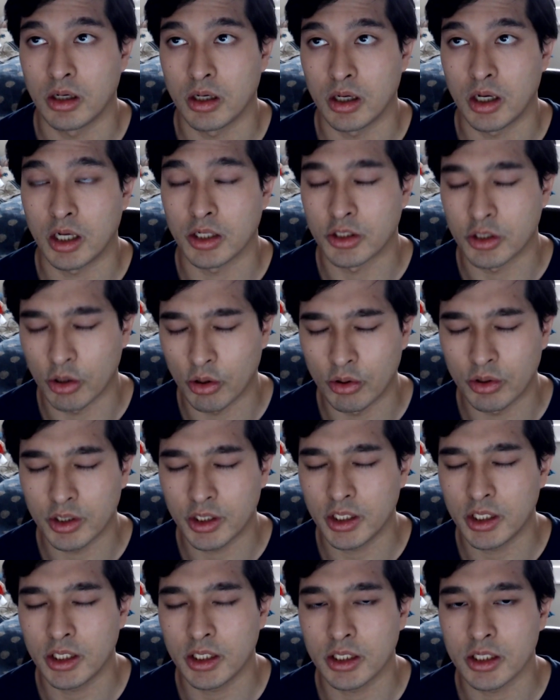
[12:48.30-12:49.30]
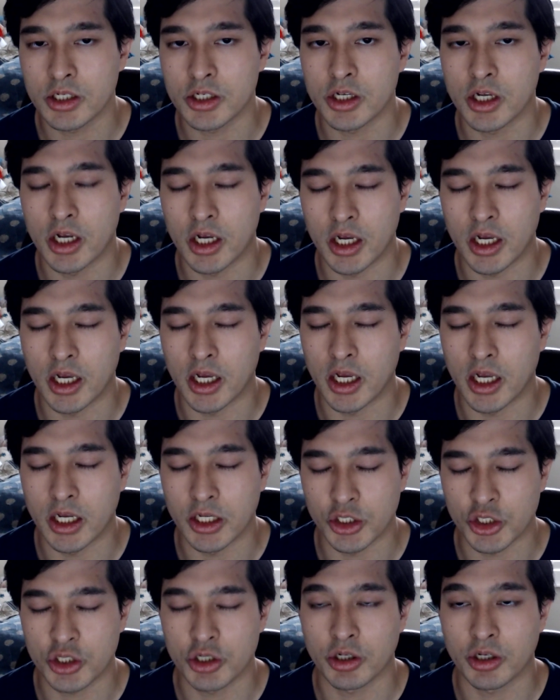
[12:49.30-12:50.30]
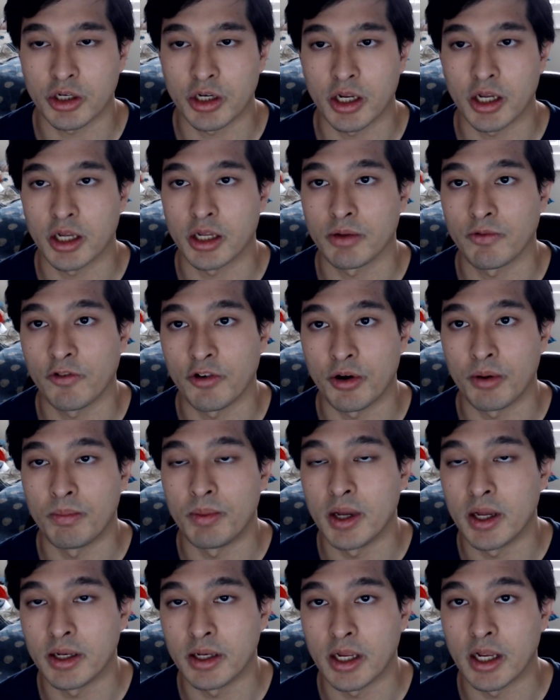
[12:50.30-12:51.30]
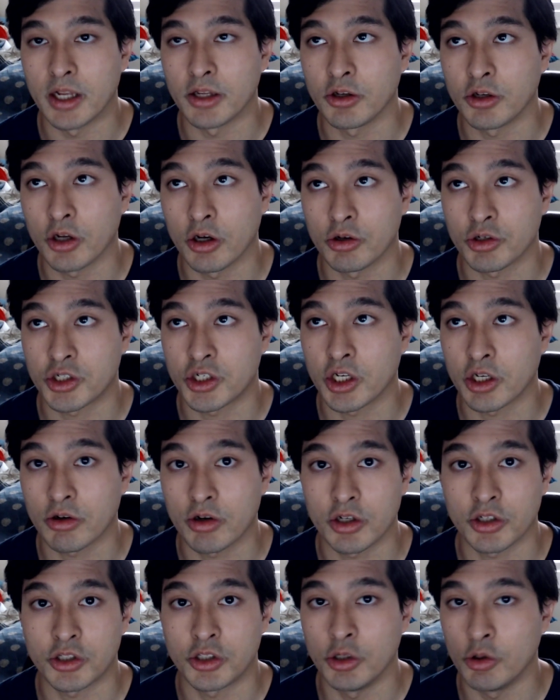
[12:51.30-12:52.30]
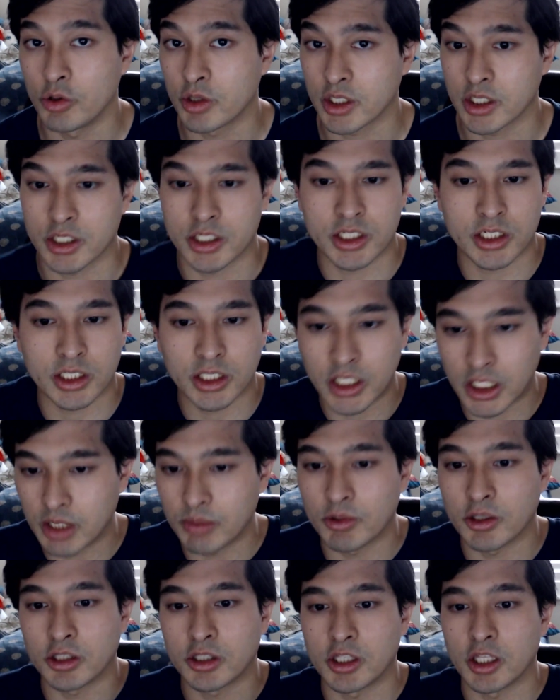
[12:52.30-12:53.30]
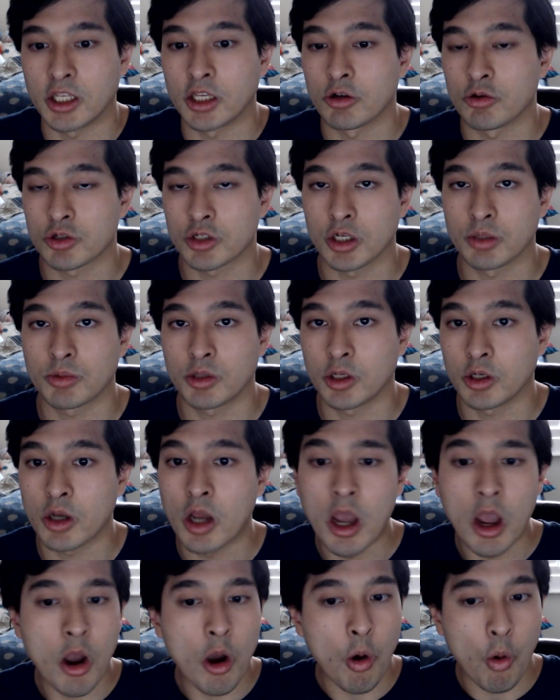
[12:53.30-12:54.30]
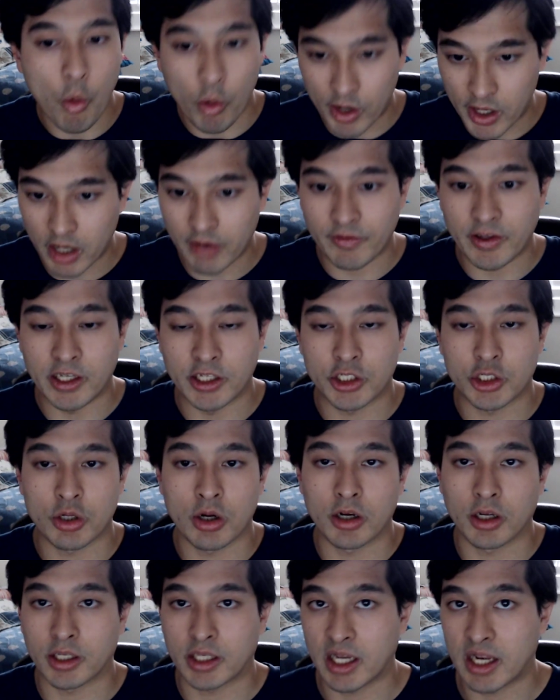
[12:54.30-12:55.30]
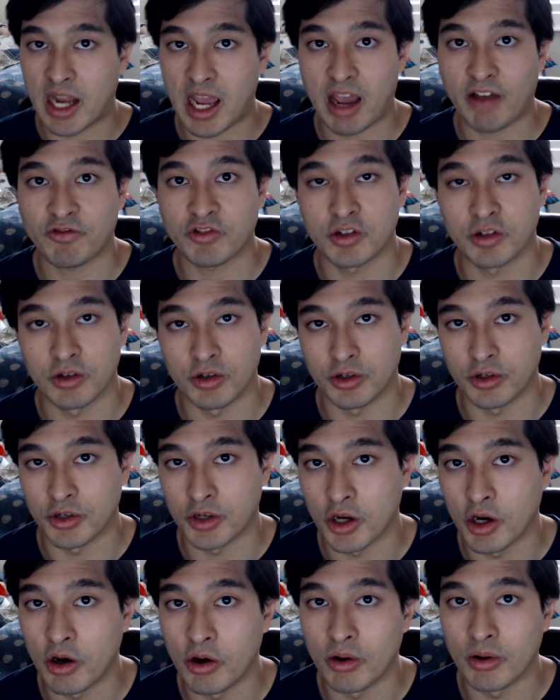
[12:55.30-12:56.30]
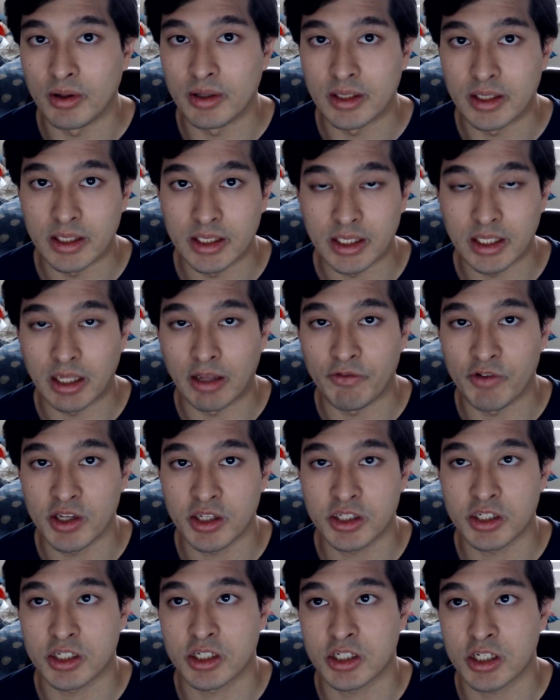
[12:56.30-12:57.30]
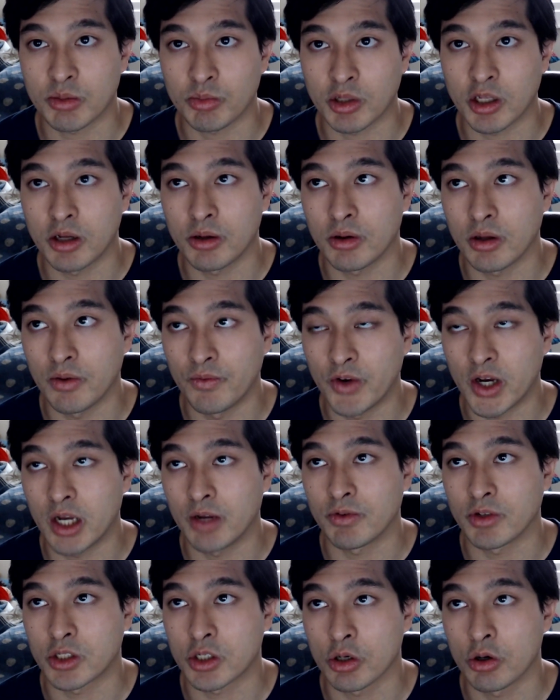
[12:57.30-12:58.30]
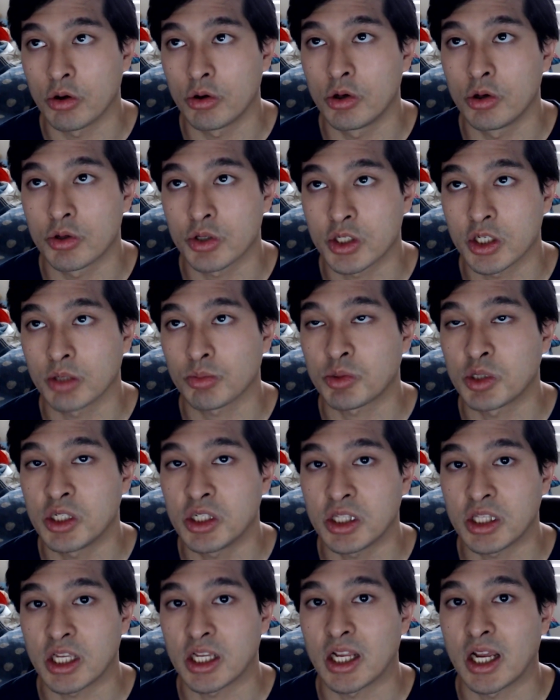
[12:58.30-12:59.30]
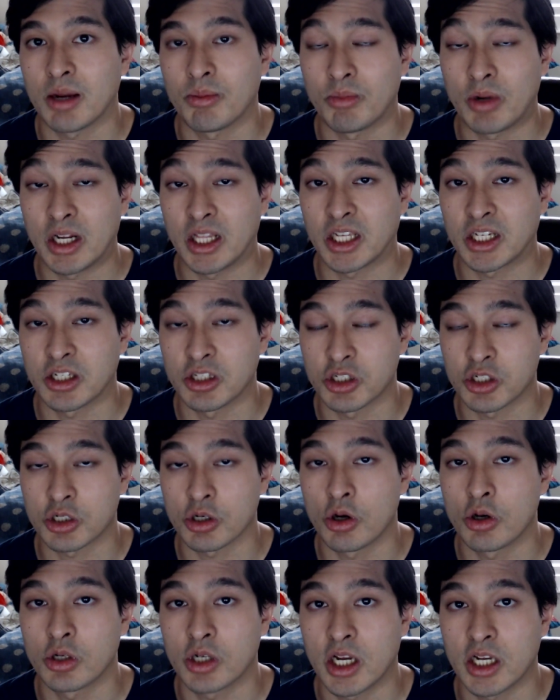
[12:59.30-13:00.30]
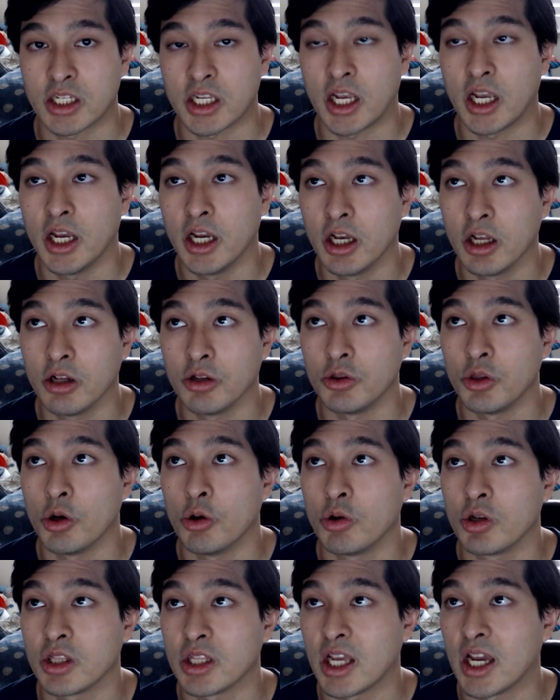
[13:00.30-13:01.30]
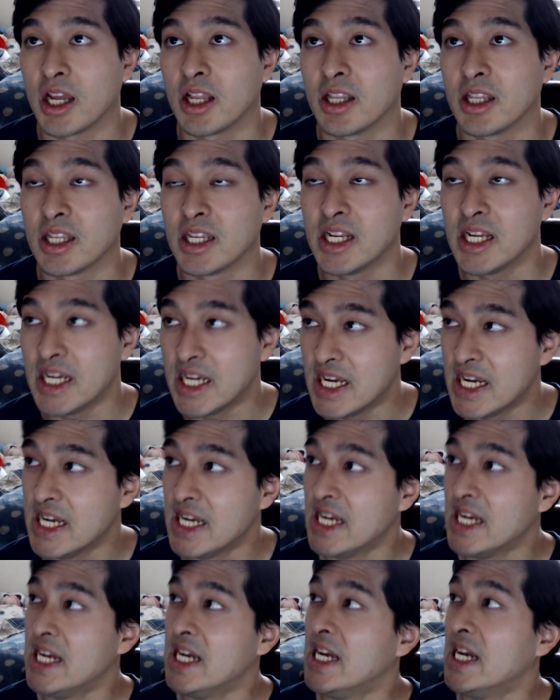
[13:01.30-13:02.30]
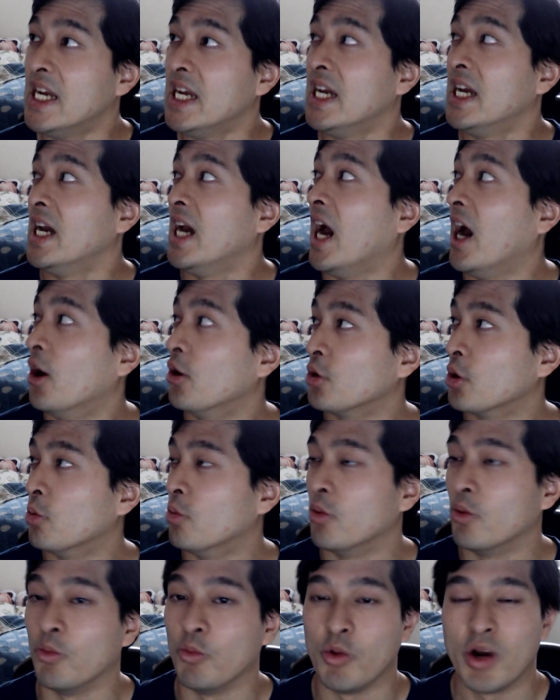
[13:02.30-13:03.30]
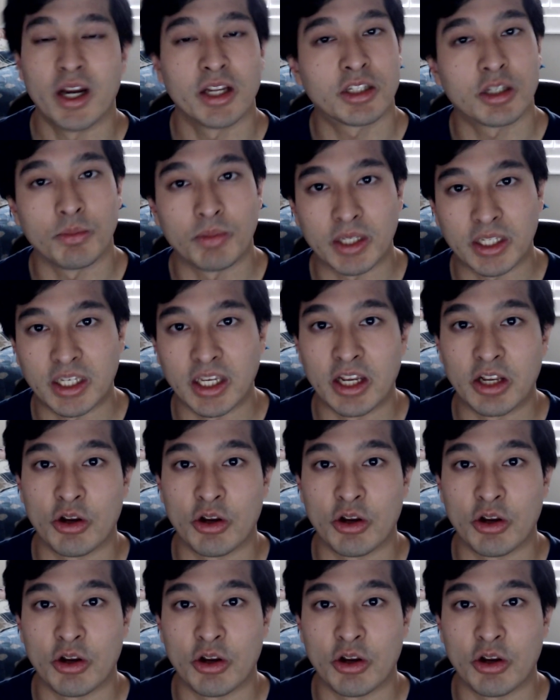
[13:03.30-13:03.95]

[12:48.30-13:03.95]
Hatori and Shigure for a bit. And, you know, Shigure's doing his scheming thing or something, whatever he's trying to get after, you know. If it's something involving Toru or something, then I'm really concerned as hell, knowing that I don't know where to begin